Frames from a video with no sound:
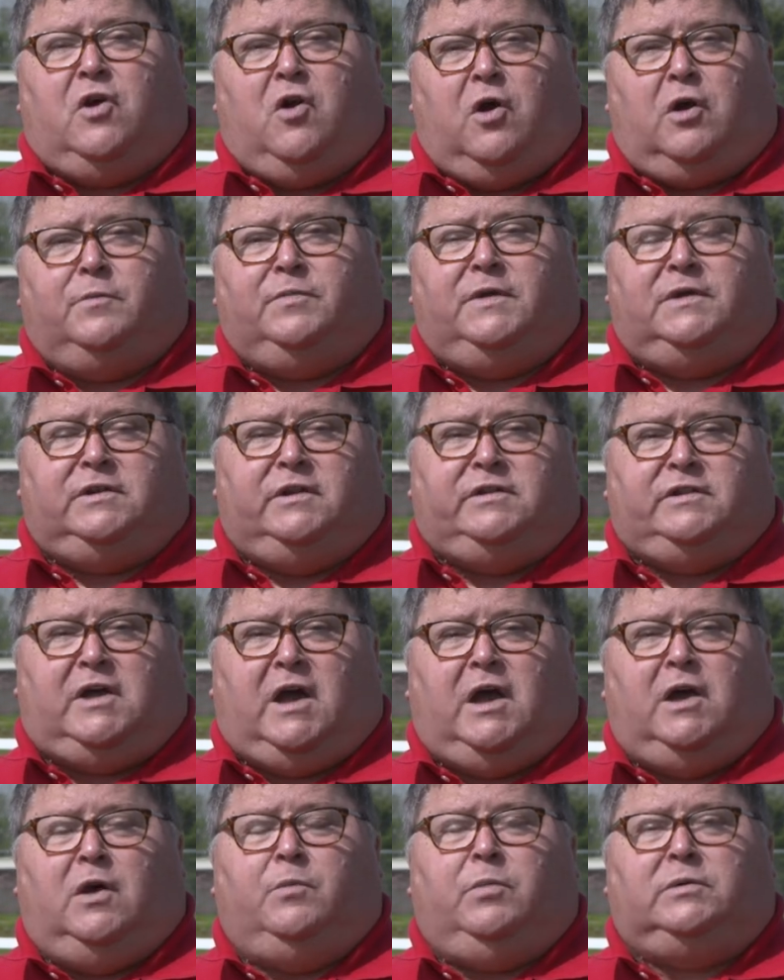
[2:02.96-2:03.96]
harm the
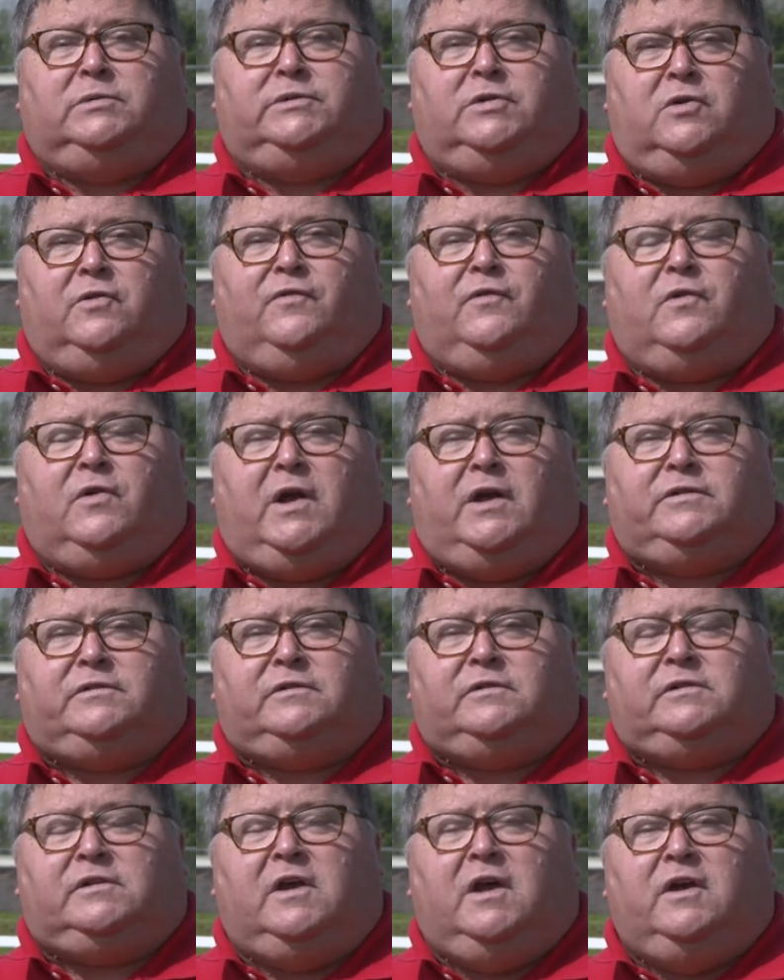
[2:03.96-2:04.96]
desirable turf
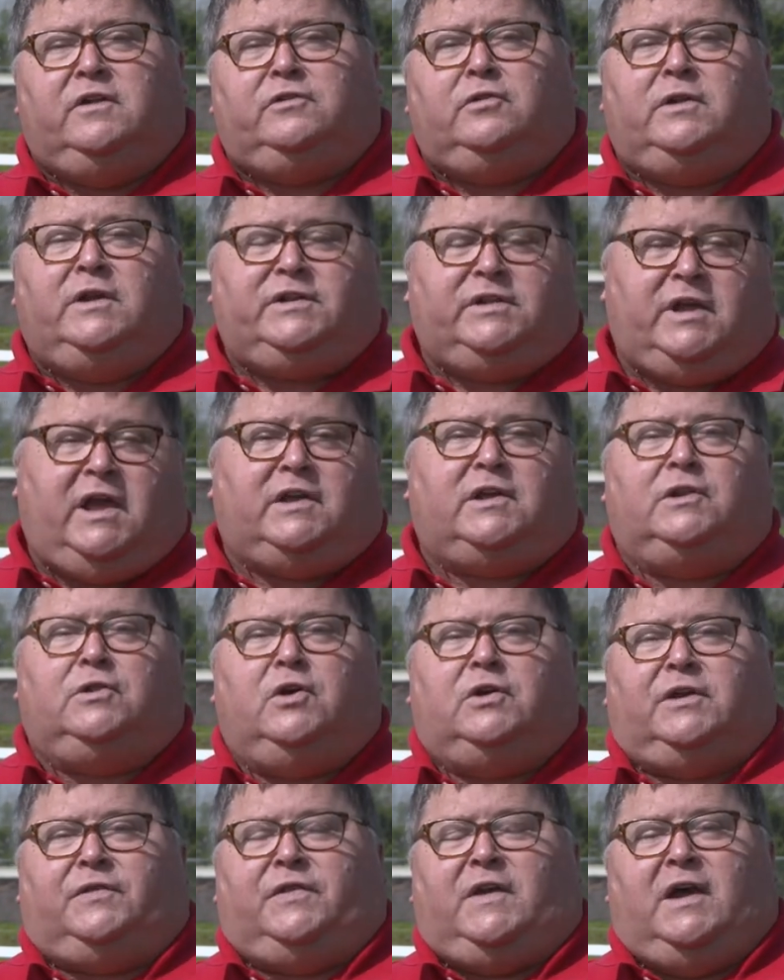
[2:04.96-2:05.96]
grasses. So let's take a
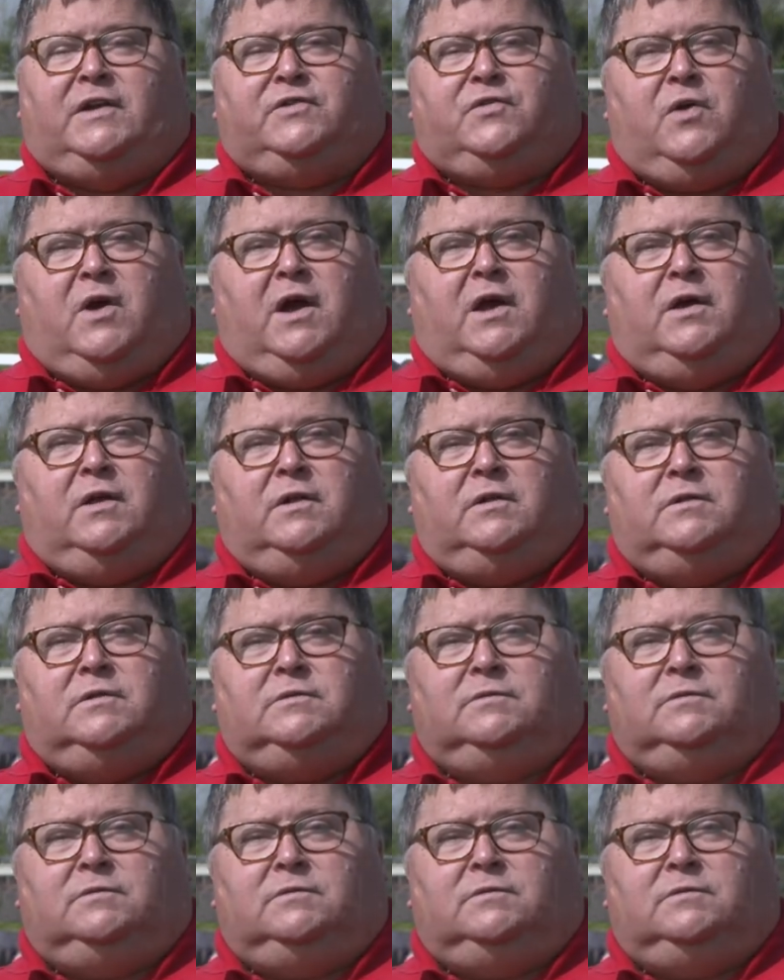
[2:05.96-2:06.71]
look at that trial.